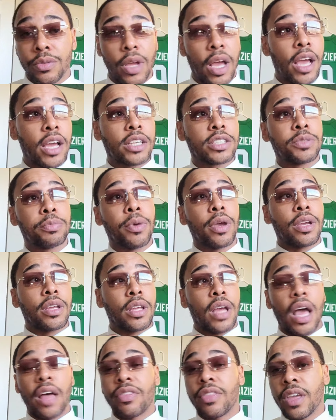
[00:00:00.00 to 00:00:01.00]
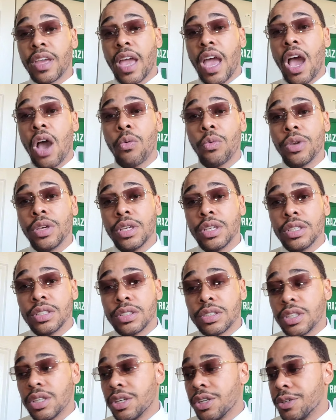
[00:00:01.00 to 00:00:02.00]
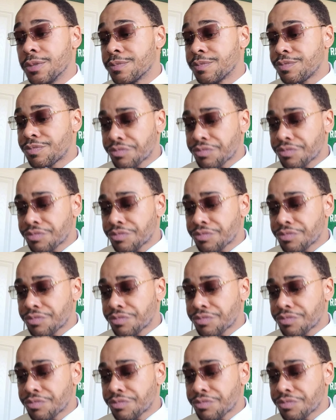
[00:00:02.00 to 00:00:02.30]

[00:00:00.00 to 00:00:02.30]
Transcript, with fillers: I expect I think Howie is uh